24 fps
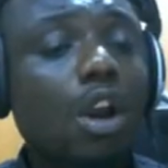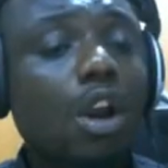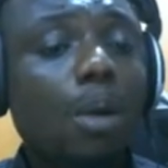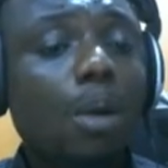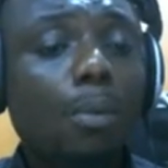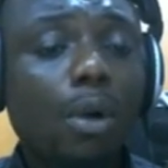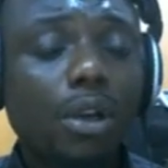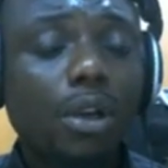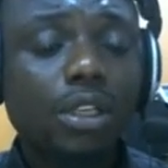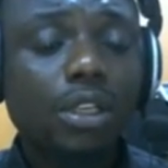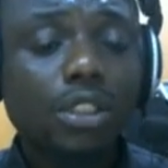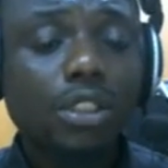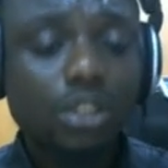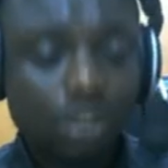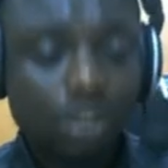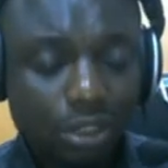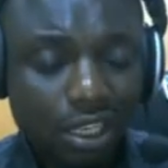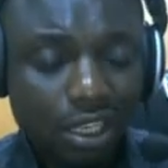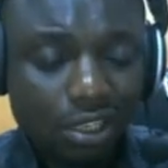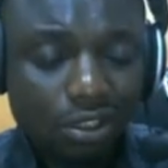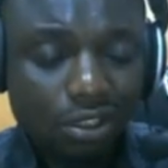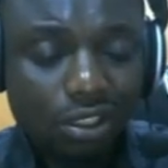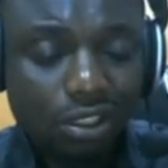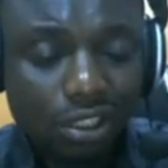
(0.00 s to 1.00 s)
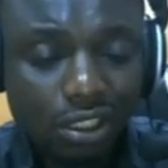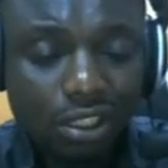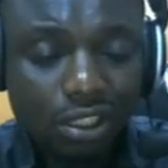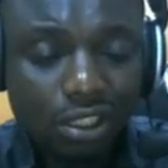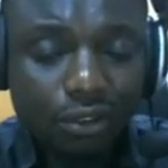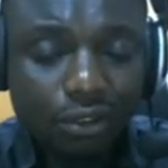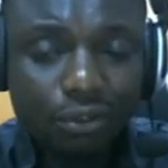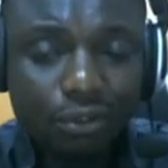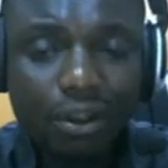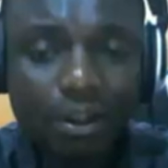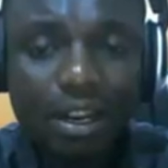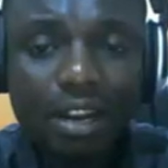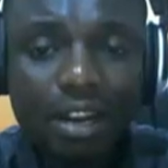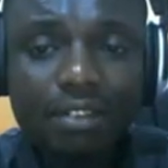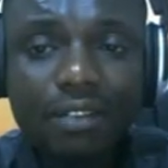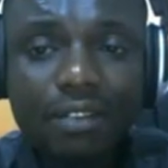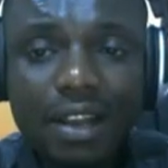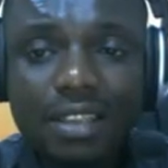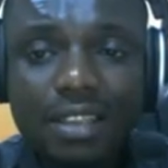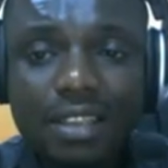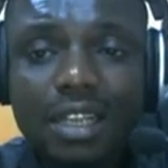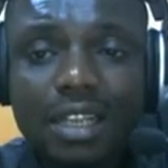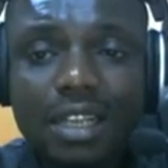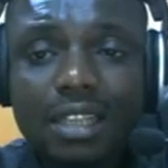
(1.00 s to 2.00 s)
but he's trying to give an
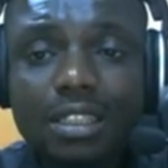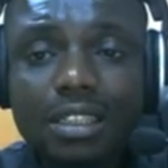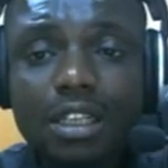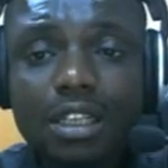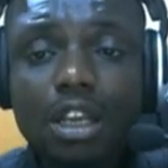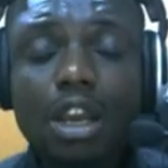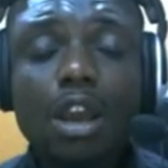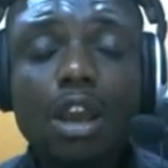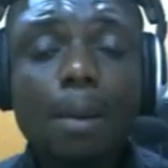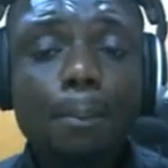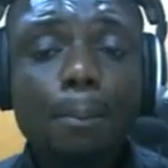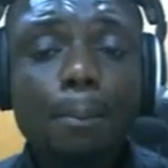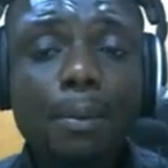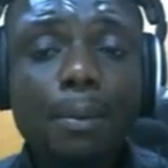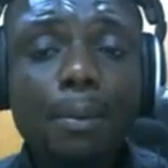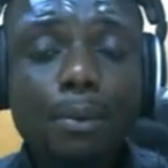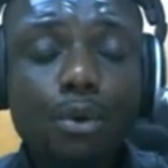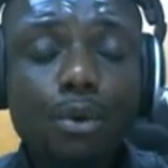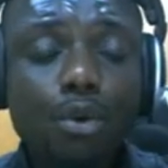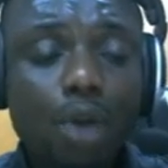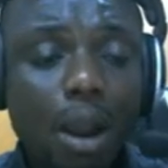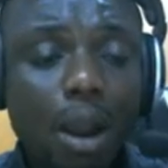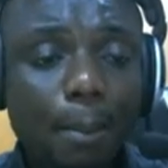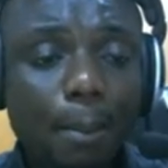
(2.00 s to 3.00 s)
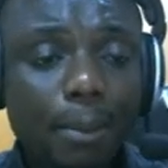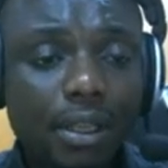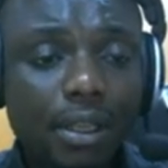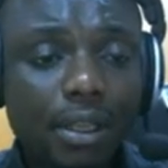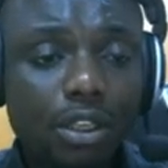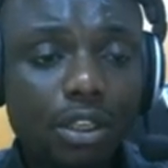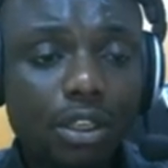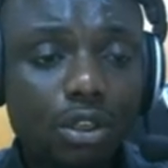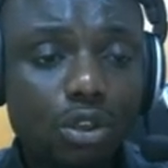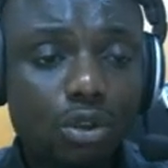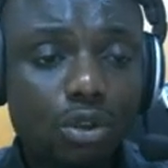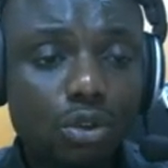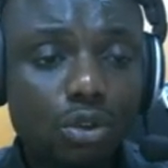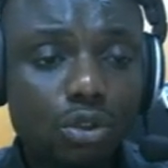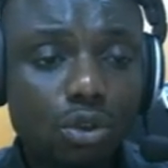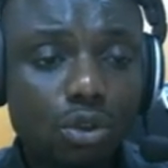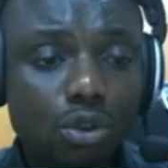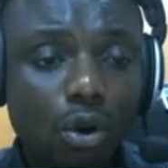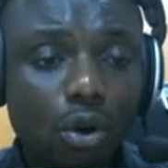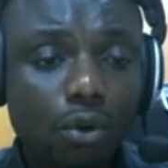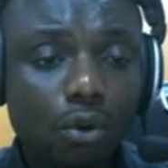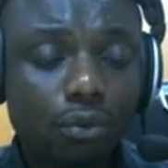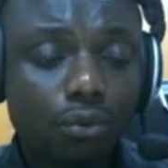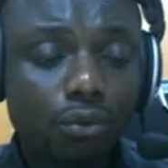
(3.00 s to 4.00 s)
advice that people who are making use
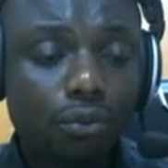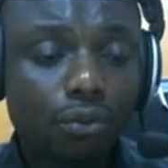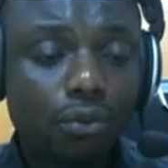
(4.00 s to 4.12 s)
of